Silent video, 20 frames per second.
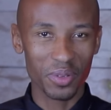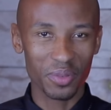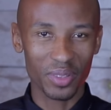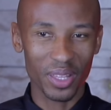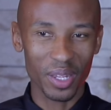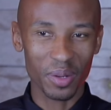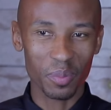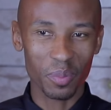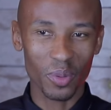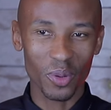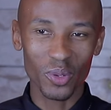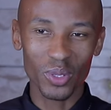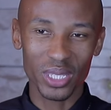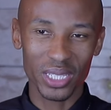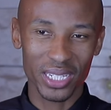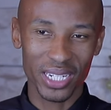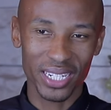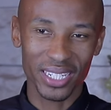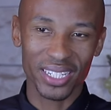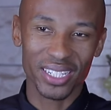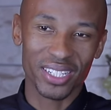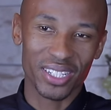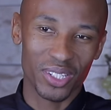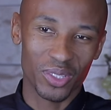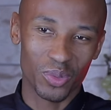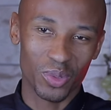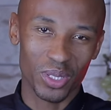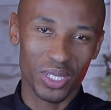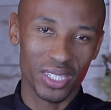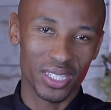you've done both
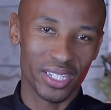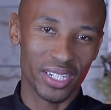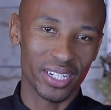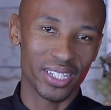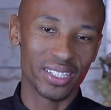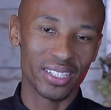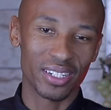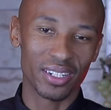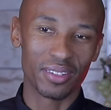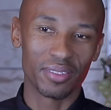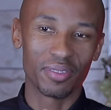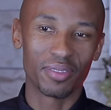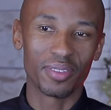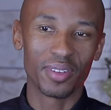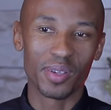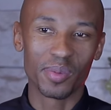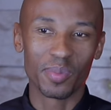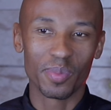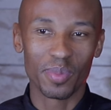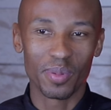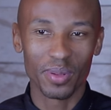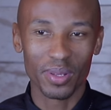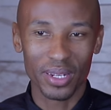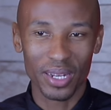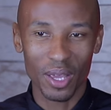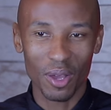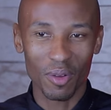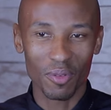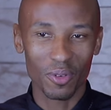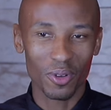strategies, which is rental and flip.
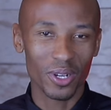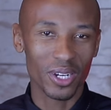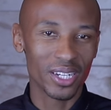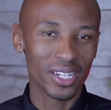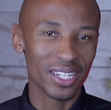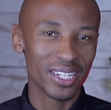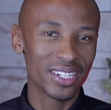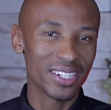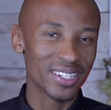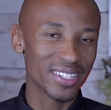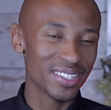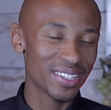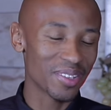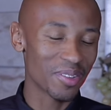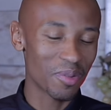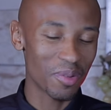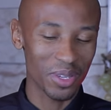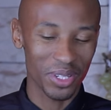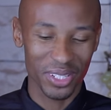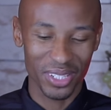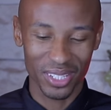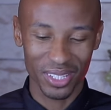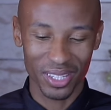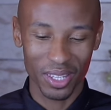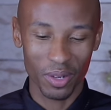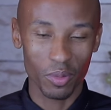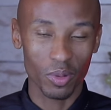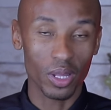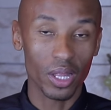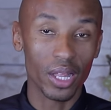Now, I've got an interesting question
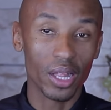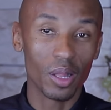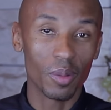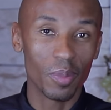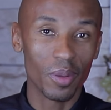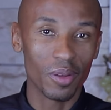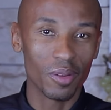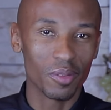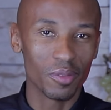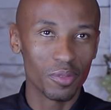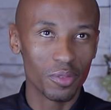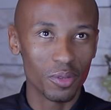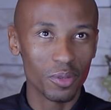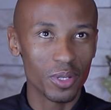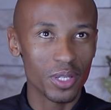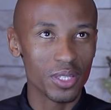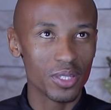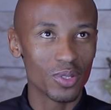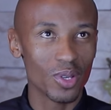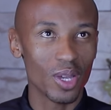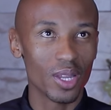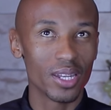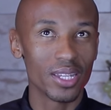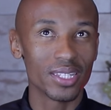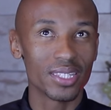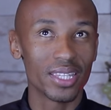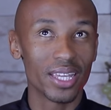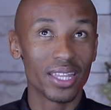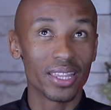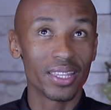that will help our viewers to
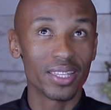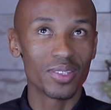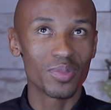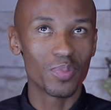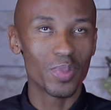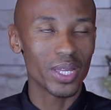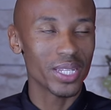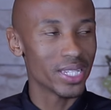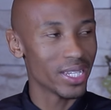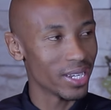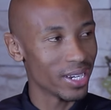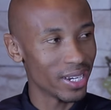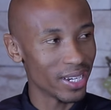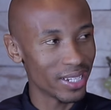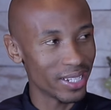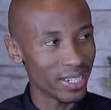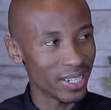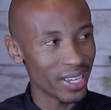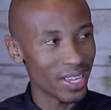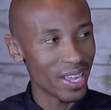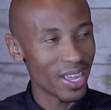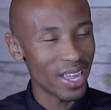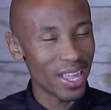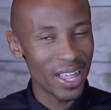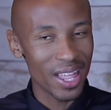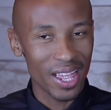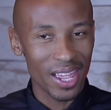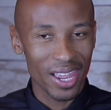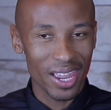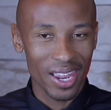understand this better, right?
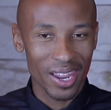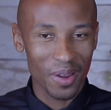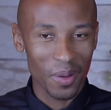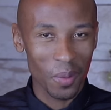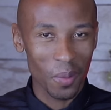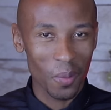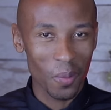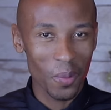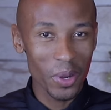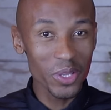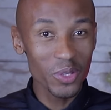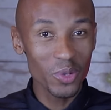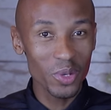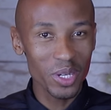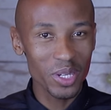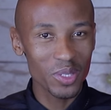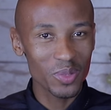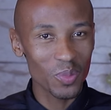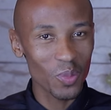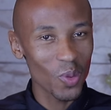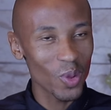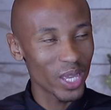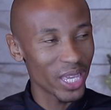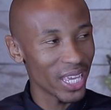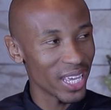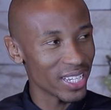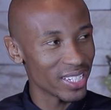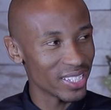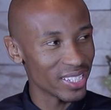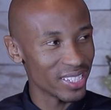Which one is more
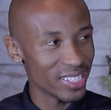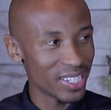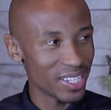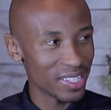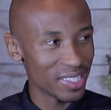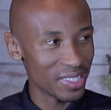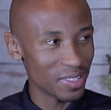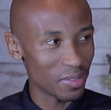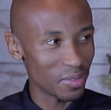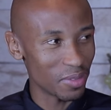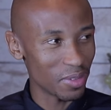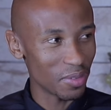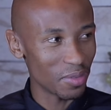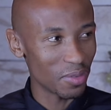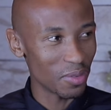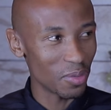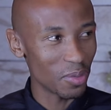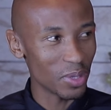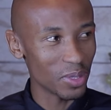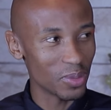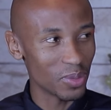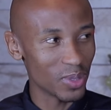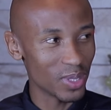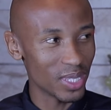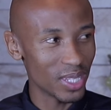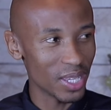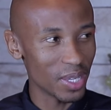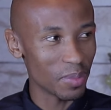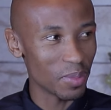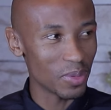cash intensive, if you were to
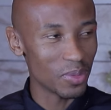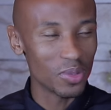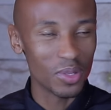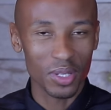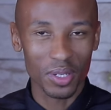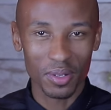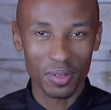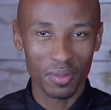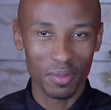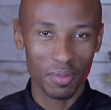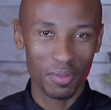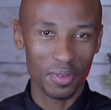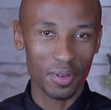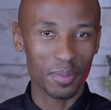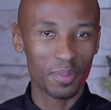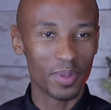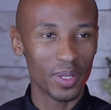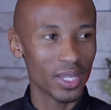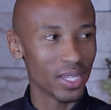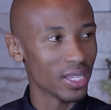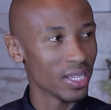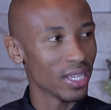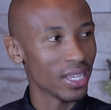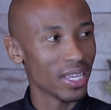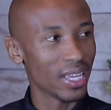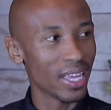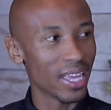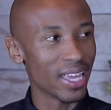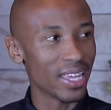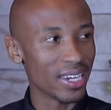say, between flipping
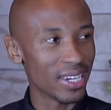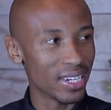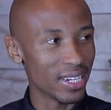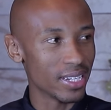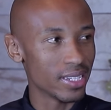and